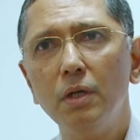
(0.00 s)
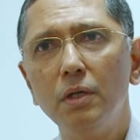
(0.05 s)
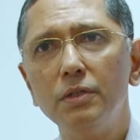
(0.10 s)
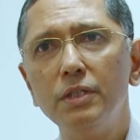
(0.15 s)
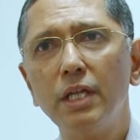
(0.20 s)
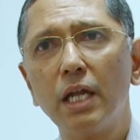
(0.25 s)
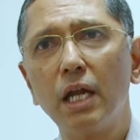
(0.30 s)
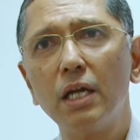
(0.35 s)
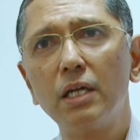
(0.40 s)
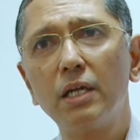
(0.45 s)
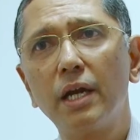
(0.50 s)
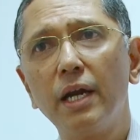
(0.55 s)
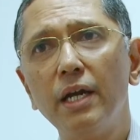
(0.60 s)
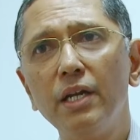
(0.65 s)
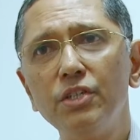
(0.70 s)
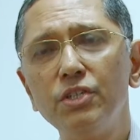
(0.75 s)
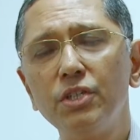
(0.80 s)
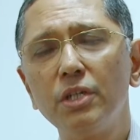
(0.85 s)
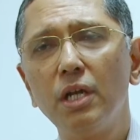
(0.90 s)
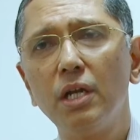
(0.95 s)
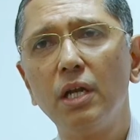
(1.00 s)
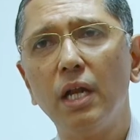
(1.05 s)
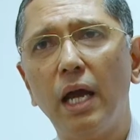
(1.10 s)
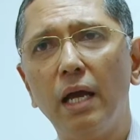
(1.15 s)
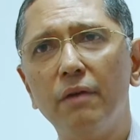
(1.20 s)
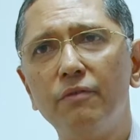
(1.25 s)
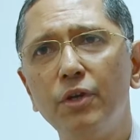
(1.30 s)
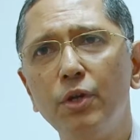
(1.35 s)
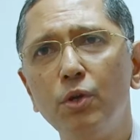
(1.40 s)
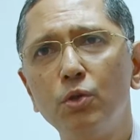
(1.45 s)
There are traditional
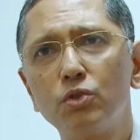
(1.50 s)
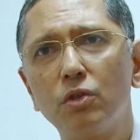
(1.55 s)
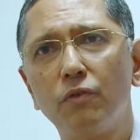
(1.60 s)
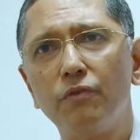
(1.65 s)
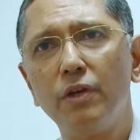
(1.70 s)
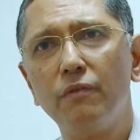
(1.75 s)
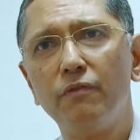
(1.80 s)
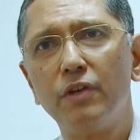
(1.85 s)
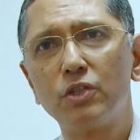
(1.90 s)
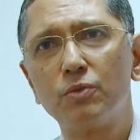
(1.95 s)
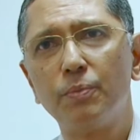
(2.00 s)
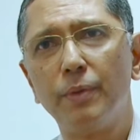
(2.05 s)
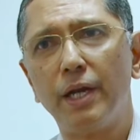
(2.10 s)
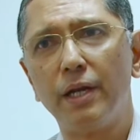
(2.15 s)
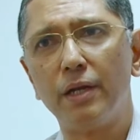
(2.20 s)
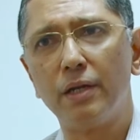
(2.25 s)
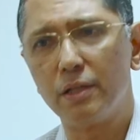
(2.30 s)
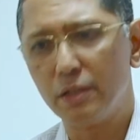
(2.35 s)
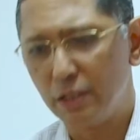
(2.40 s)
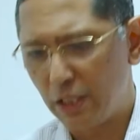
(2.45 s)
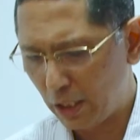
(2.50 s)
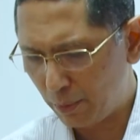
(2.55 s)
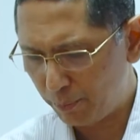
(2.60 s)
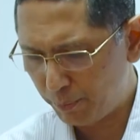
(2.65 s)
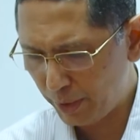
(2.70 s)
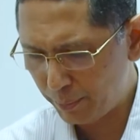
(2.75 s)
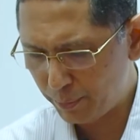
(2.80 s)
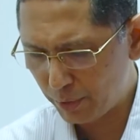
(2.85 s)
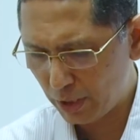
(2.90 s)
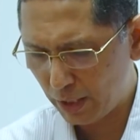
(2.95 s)
avenues of investment that
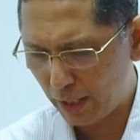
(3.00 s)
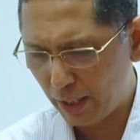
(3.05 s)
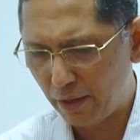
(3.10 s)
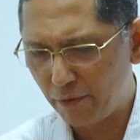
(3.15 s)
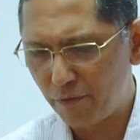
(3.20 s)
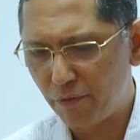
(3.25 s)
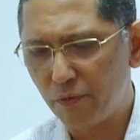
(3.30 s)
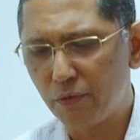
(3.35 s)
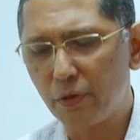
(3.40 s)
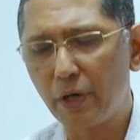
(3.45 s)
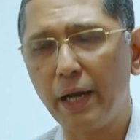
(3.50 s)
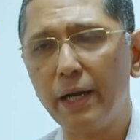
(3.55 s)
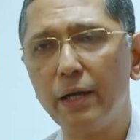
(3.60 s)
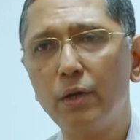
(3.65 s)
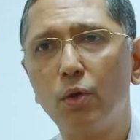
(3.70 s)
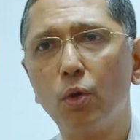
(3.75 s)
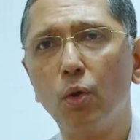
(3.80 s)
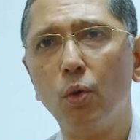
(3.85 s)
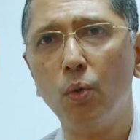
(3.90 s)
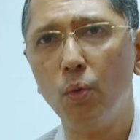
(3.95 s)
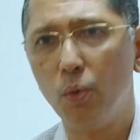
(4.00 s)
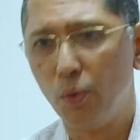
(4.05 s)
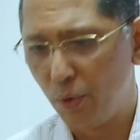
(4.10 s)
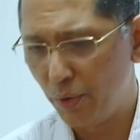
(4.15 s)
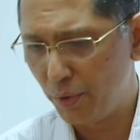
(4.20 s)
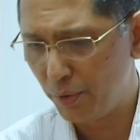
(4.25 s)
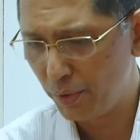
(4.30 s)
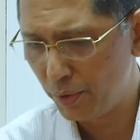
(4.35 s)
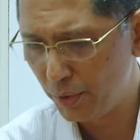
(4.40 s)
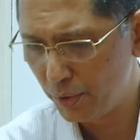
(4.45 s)
people have tried to
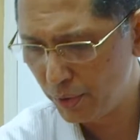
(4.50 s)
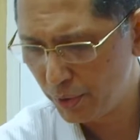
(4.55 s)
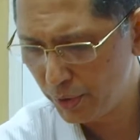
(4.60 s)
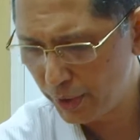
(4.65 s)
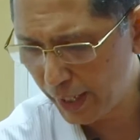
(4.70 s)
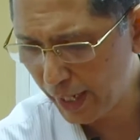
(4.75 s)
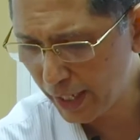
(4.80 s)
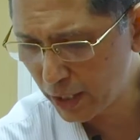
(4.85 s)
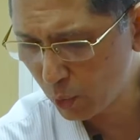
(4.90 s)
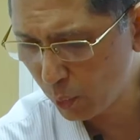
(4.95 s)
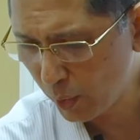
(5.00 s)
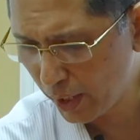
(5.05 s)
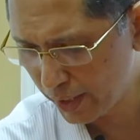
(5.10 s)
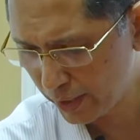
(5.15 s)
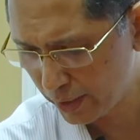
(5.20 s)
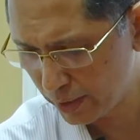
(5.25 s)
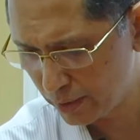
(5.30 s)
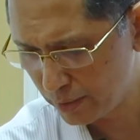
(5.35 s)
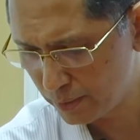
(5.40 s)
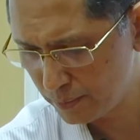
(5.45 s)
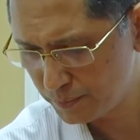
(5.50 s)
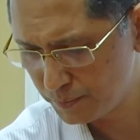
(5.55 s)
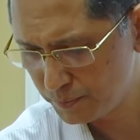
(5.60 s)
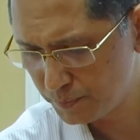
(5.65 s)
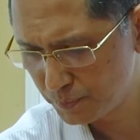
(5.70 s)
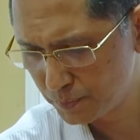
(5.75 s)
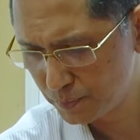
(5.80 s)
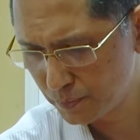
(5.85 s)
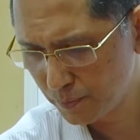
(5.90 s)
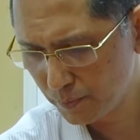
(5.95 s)
acquire
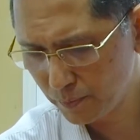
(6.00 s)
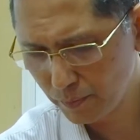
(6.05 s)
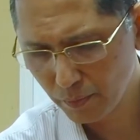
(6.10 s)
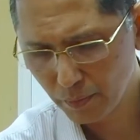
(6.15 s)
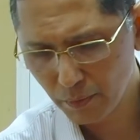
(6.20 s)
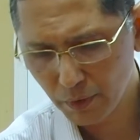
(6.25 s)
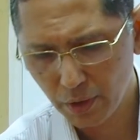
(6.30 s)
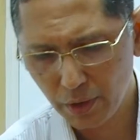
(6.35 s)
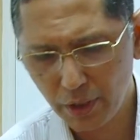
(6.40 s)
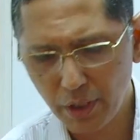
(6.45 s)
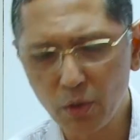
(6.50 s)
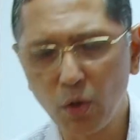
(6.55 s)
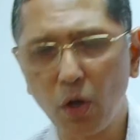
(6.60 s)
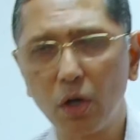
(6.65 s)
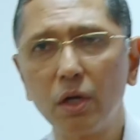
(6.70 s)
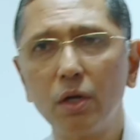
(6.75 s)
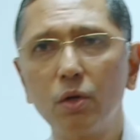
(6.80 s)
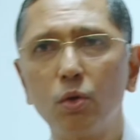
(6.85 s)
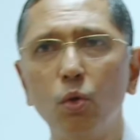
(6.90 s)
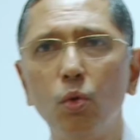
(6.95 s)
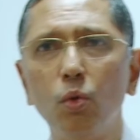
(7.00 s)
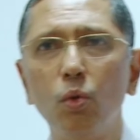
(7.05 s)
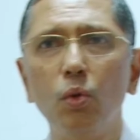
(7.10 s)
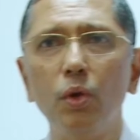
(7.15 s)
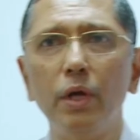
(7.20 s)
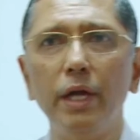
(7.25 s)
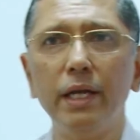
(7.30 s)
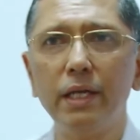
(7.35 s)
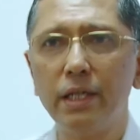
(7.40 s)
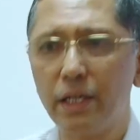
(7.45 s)
in order to
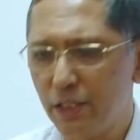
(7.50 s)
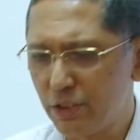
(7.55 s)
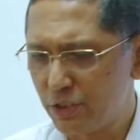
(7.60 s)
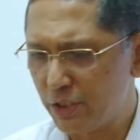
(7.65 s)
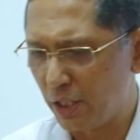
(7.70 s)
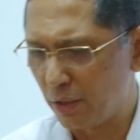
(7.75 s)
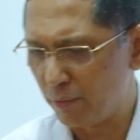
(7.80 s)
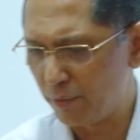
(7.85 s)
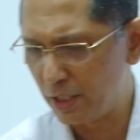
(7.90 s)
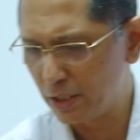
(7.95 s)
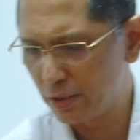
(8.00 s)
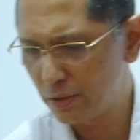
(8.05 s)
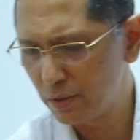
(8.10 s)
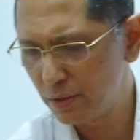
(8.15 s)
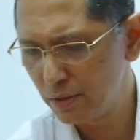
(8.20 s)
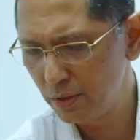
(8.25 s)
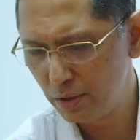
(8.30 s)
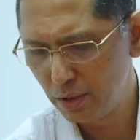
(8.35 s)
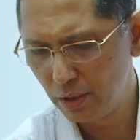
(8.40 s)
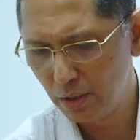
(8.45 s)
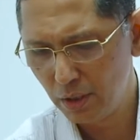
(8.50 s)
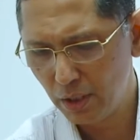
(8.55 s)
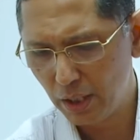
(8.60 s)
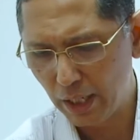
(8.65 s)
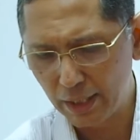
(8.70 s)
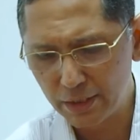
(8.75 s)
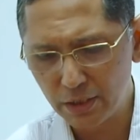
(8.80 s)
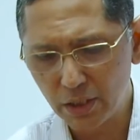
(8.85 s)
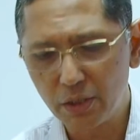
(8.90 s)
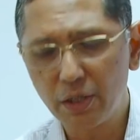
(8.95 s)
increase their wealth.
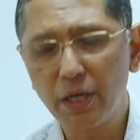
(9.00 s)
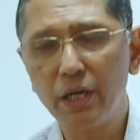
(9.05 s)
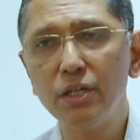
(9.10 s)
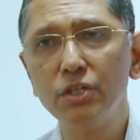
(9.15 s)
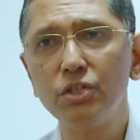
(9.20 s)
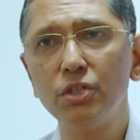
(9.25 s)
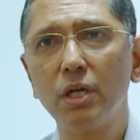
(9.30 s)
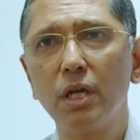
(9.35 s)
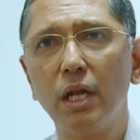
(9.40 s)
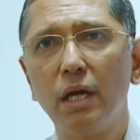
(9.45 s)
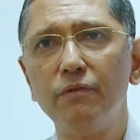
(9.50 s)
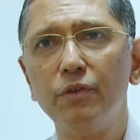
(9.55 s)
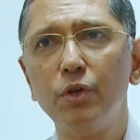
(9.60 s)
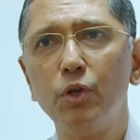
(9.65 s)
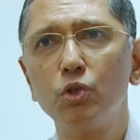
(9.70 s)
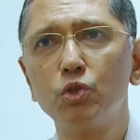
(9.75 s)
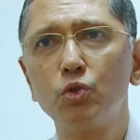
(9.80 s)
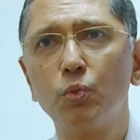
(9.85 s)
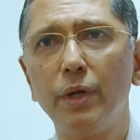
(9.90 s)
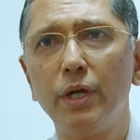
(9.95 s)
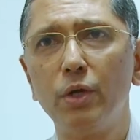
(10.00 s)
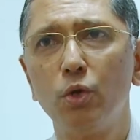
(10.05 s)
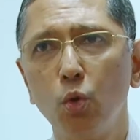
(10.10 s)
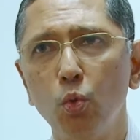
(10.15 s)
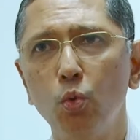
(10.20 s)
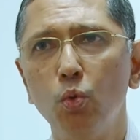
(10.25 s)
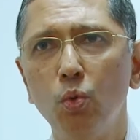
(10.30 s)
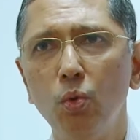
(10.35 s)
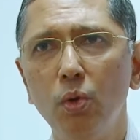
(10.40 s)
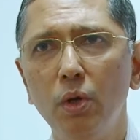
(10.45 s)
And the traditional avenues were
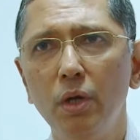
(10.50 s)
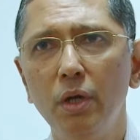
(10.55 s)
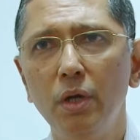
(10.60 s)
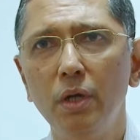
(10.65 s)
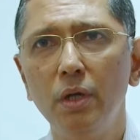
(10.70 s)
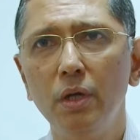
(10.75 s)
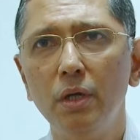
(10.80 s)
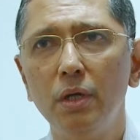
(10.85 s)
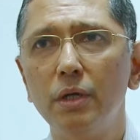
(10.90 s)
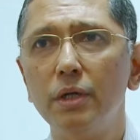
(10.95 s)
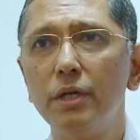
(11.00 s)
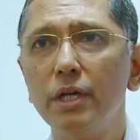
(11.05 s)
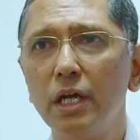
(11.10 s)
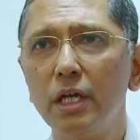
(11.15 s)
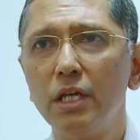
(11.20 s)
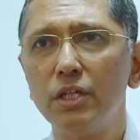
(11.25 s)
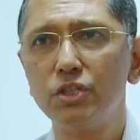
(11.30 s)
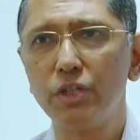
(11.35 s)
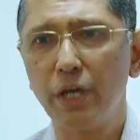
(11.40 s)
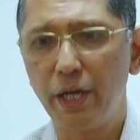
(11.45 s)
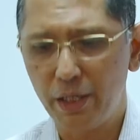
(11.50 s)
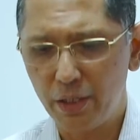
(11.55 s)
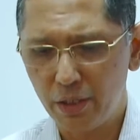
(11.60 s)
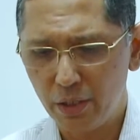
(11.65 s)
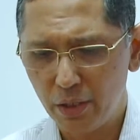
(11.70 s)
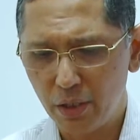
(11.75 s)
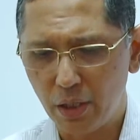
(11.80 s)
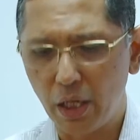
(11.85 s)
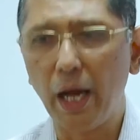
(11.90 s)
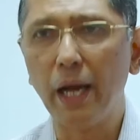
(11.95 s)
2, real estate
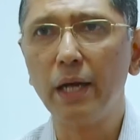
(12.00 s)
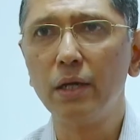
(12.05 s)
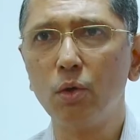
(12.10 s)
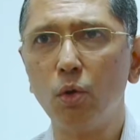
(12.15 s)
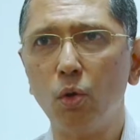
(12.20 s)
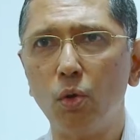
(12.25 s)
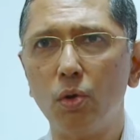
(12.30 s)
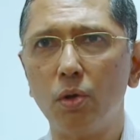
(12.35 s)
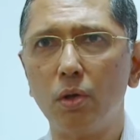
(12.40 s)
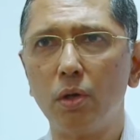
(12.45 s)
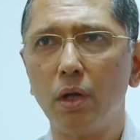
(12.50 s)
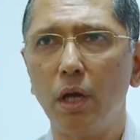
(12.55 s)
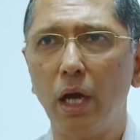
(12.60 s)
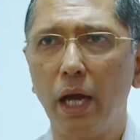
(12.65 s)
and gold.